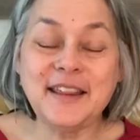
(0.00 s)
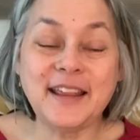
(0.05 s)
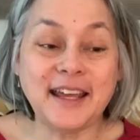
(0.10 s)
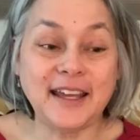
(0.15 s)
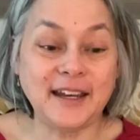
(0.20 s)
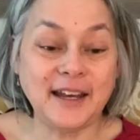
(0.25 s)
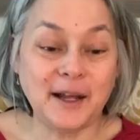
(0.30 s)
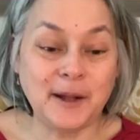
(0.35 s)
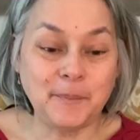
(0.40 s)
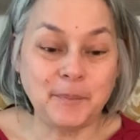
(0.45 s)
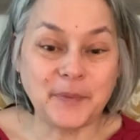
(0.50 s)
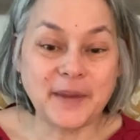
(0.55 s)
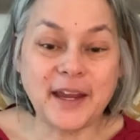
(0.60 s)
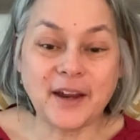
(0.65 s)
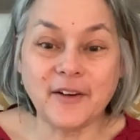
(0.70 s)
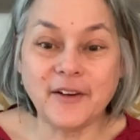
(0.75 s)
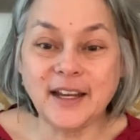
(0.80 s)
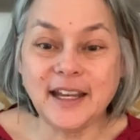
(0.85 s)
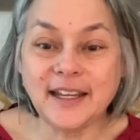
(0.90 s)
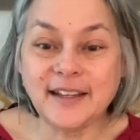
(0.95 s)
that
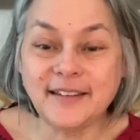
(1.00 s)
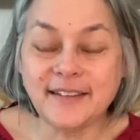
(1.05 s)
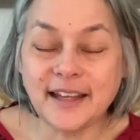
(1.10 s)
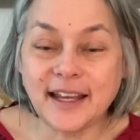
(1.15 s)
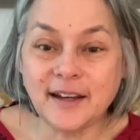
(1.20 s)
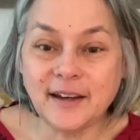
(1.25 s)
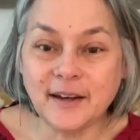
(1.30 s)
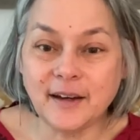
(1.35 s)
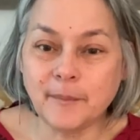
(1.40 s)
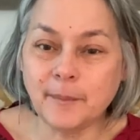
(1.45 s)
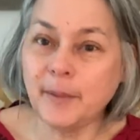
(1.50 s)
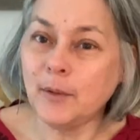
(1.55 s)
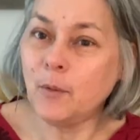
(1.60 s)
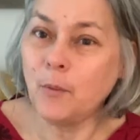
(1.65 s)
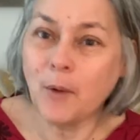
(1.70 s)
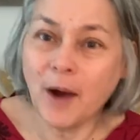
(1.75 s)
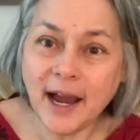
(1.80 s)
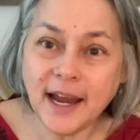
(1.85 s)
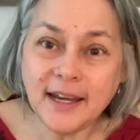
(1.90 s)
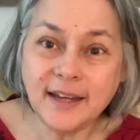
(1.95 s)
Carrie had said, but
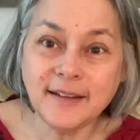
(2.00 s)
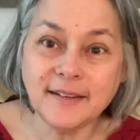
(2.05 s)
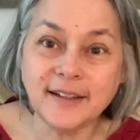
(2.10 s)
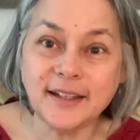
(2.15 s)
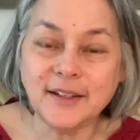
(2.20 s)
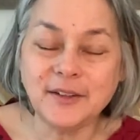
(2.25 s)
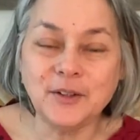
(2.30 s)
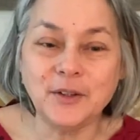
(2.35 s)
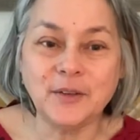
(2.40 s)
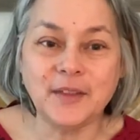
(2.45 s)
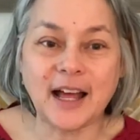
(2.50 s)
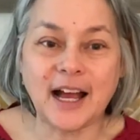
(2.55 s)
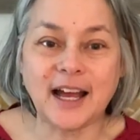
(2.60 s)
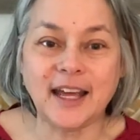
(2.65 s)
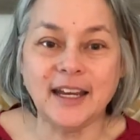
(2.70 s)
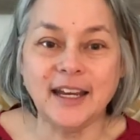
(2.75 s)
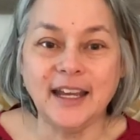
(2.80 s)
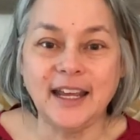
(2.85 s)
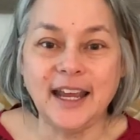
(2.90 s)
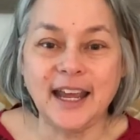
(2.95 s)
why does he do
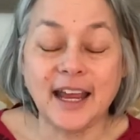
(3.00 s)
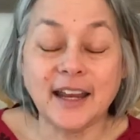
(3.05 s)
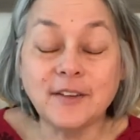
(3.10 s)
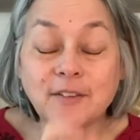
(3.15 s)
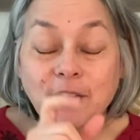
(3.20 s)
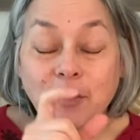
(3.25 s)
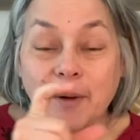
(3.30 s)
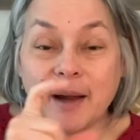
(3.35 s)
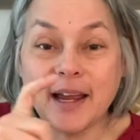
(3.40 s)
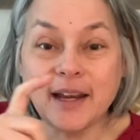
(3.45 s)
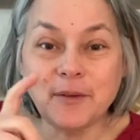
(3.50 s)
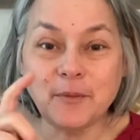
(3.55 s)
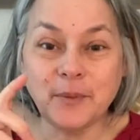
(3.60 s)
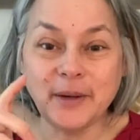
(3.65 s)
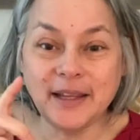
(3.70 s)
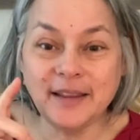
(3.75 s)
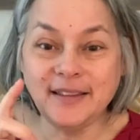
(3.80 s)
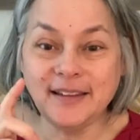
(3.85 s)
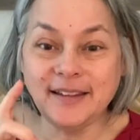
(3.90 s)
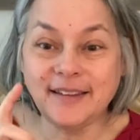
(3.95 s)
that? And so I had
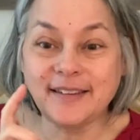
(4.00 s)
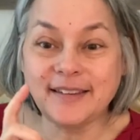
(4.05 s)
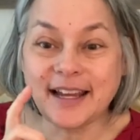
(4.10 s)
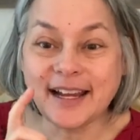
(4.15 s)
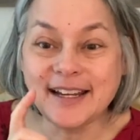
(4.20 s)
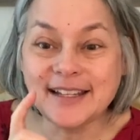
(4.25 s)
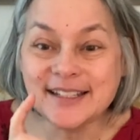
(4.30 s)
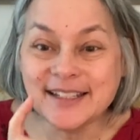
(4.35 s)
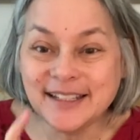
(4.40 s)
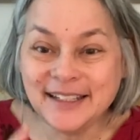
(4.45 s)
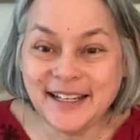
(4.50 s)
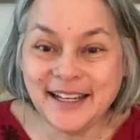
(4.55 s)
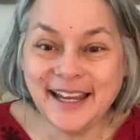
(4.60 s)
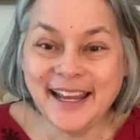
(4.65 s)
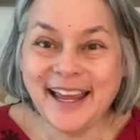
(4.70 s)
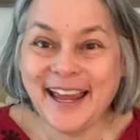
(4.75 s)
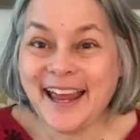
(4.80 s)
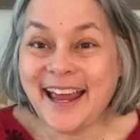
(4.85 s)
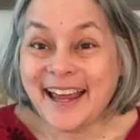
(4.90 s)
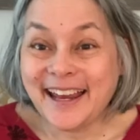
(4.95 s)
written this section,
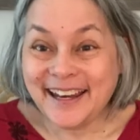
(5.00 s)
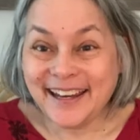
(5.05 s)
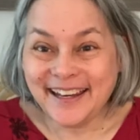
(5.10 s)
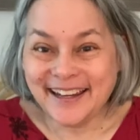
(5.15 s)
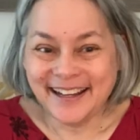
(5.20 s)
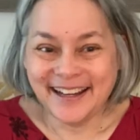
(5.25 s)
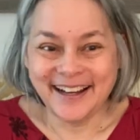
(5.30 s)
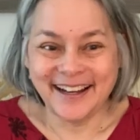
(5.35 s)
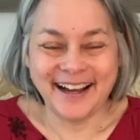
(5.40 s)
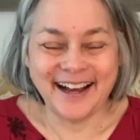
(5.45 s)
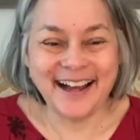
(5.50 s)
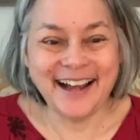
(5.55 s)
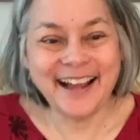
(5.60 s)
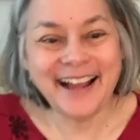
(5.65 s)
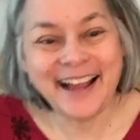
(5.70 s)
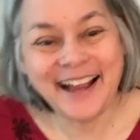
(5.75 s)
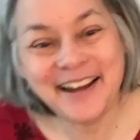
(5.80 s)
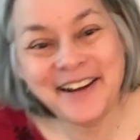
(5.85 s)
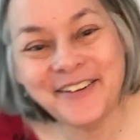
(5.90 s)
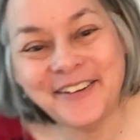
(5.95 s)
and
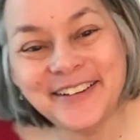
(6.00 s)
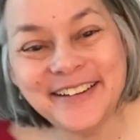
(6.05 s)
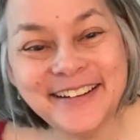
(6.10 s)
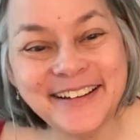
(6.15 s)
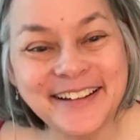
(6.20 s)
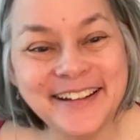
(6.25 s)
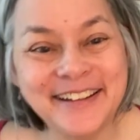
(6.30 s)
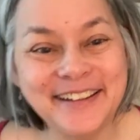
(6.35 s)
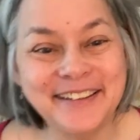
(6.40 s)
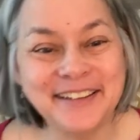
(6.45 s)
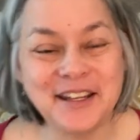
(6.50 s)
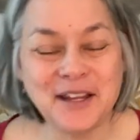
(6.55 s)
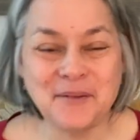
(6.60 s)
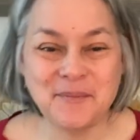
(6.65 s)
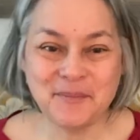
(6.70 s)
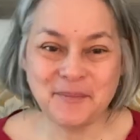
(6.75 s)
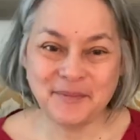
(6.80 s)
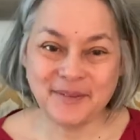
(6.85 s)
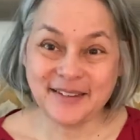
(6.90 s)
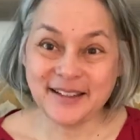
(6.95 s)
I know it's gonna
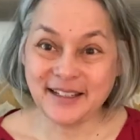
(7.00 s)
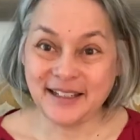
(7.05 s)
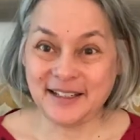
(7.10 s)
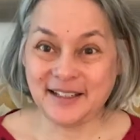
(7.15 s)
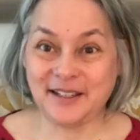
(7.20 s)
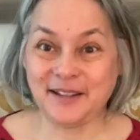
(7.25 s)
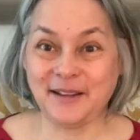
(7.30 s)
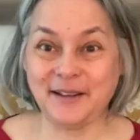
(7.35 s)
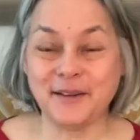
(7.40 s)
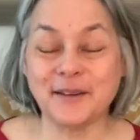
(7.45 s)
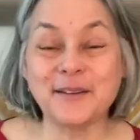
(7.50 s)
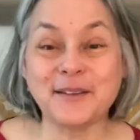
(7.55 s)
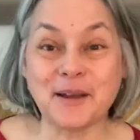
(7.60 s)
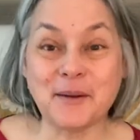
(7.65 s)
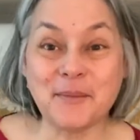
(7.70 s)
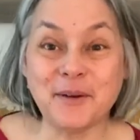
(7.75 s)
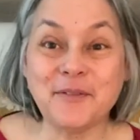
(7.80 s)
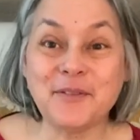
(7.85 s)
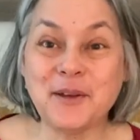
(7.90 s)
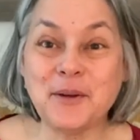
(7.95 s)
seem silly to
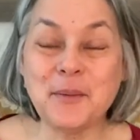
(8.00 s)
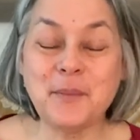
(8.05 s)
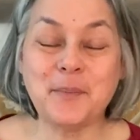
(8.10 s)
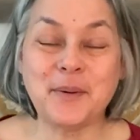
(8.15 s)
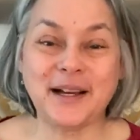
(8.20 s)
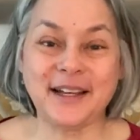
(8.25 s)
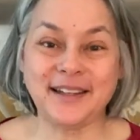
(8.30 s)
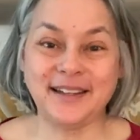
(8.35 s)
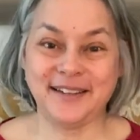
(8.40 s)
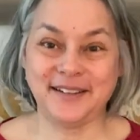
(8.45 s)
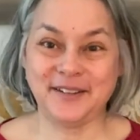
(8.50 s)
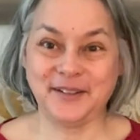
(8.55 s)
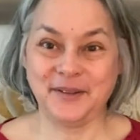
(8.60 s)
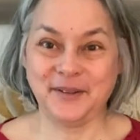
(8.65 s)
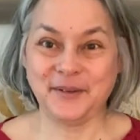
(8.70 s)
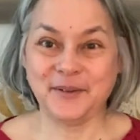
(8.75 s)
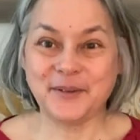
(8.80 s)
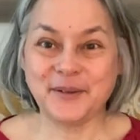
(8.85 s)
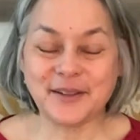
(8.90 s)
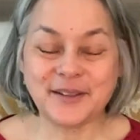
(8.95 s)
some of you, but
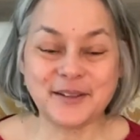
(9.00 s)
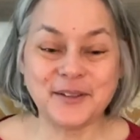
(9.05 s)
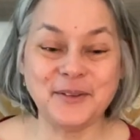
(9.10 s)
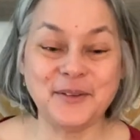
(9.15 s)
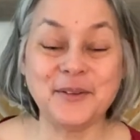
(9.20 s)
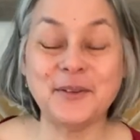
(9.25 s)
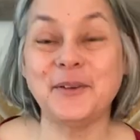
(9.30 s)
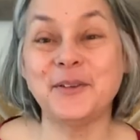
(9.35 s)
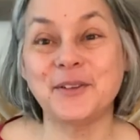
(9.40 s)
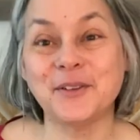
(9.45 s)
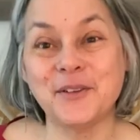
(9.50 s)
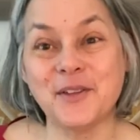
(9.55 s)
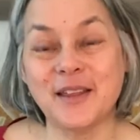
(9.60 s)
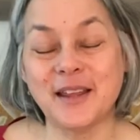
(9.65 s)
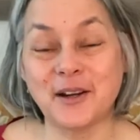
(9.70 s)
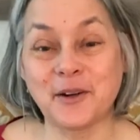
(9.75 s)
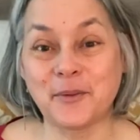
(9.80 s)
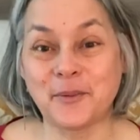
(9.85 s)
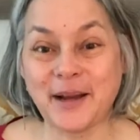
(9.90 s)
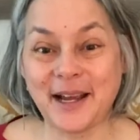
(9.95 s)
to those of you
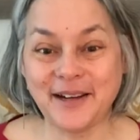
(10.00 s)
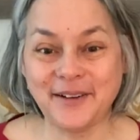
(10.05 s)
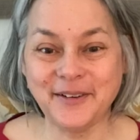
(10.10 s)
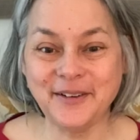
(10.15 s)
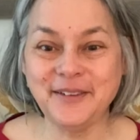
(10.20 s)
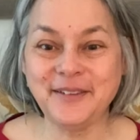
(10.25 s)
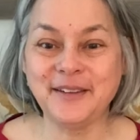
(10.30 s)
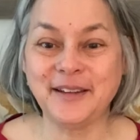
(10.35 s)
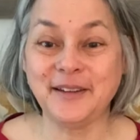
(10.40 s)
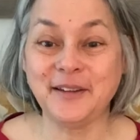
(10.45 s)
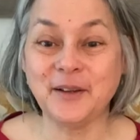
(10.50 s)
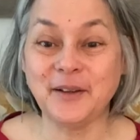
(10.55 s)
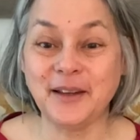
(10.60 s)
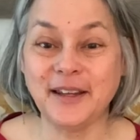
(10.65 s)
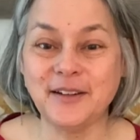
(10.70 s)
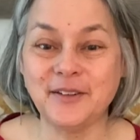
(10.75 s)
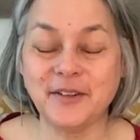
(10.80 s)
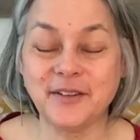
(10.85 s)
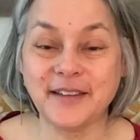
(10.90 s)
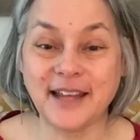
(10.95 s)
that are writers, you'll
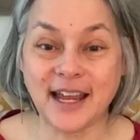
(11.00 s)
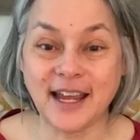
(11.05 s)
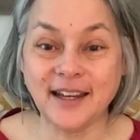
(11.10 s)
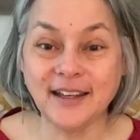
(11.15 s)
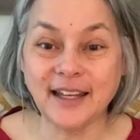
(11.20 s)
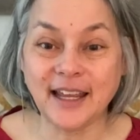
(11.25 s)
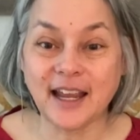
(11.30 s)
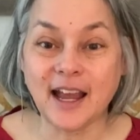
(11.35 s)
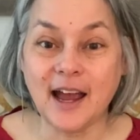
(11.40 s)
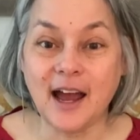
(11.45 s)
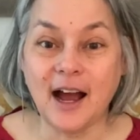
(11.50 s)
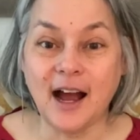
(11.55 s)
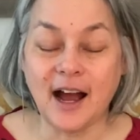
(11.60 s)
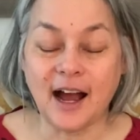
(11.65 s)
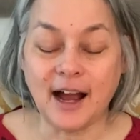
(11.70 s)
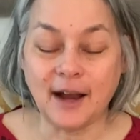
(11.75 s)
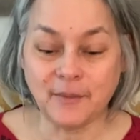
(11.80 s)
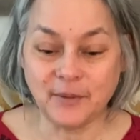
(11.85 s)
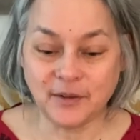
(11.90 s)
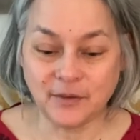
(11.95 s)
understand. Like,
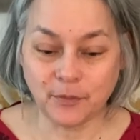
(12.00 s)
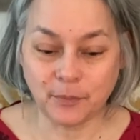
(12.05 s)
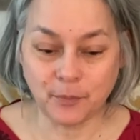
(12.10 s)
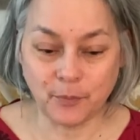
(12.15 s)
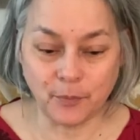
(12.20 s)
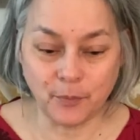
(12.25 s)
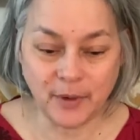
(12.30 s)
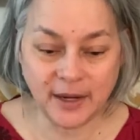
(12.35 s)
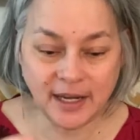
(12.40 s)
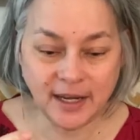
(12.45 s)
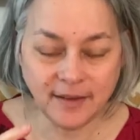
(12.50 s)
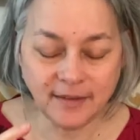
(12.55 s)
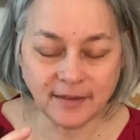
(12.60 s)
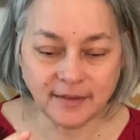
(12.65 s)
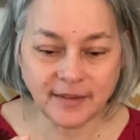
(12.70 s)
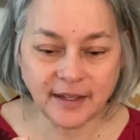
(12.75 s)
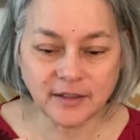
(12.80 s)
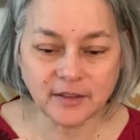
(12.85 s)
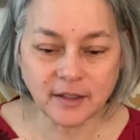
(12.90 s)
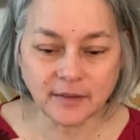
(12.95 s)
I was reading the
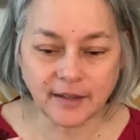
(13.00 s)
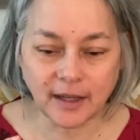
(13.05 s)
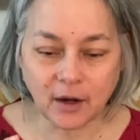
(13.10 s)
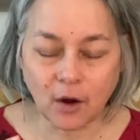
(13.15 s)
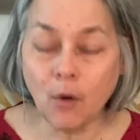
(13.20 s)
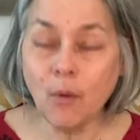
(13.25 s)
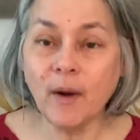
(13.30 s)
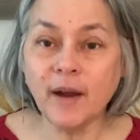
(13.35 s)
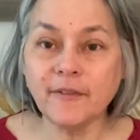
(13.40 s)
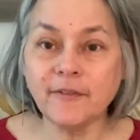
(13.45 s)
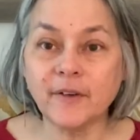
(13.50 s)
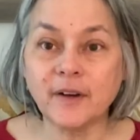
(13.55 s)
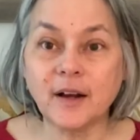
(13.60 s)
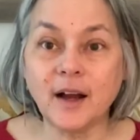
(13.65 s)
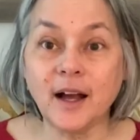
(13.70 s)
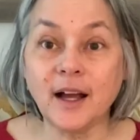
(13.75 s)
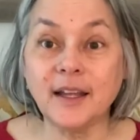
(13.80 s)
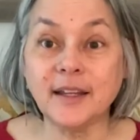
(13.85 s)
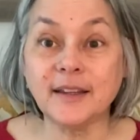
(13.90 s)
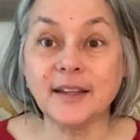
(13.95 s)
section, I was like, oh, I
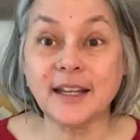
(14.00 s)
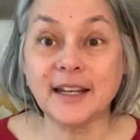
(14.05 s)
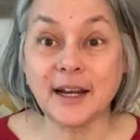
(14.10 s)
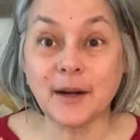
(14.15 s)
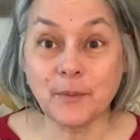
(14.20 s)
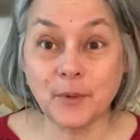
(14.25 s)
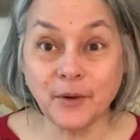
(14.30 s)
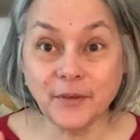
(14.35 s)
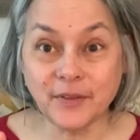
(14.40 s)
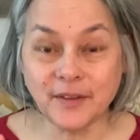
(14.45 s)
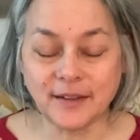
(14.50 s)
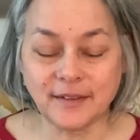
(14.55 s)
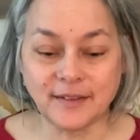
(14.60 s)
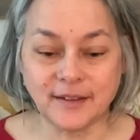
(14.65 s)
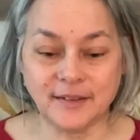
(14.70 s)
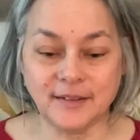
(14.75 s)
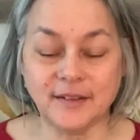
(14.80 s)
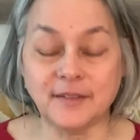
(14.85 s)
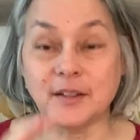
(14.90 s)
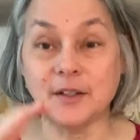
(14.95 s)
forgot that I wrote this
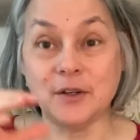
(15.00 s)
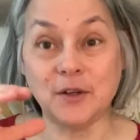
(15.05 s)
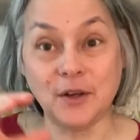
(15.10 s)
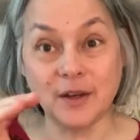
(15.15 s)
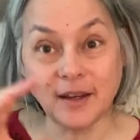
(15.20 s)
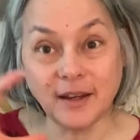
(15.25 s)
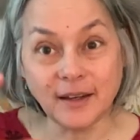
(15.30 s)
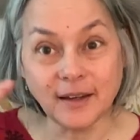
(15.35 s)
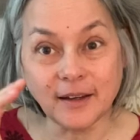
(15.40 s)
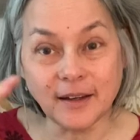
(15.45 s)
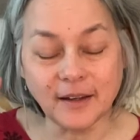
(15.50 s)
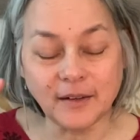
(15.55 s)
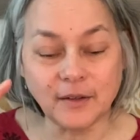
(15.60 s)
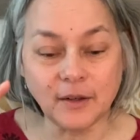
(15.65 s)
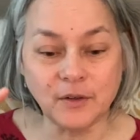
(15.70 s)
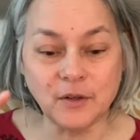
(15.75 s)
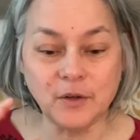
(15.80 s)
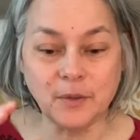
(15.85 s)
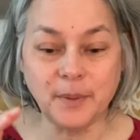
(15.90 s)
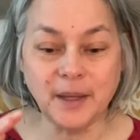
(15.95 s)
because it's a
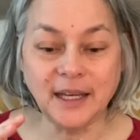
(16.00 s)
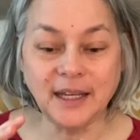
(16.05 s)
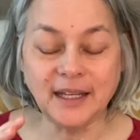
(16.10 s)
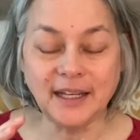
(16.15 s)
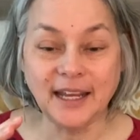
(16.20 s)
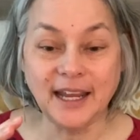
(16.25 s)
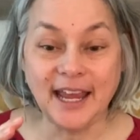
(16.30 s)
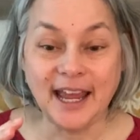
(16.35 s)
new bit.